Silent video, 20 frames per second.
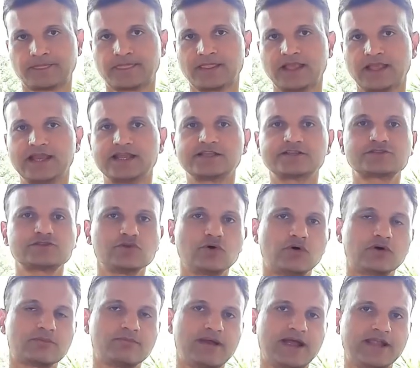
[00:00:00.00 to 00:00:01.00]
It is
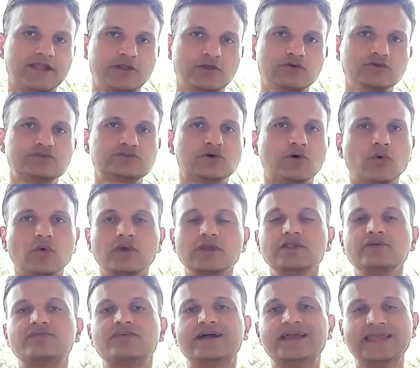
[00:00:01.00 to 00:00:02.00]
not bad news
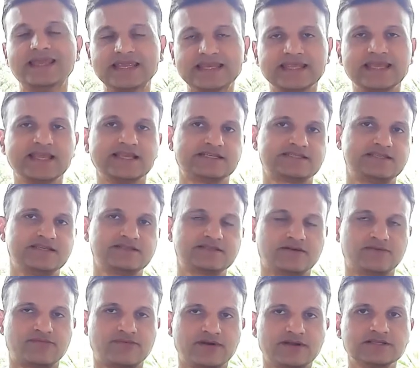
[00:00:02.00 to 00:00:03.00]
only for ADHD
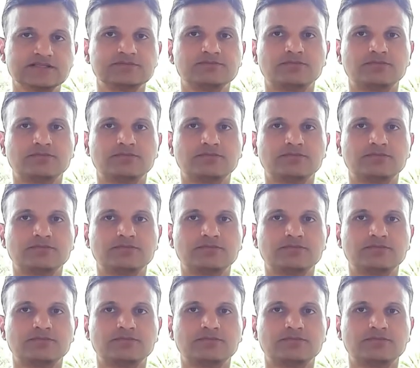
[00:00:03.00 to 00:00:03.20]
sufferers,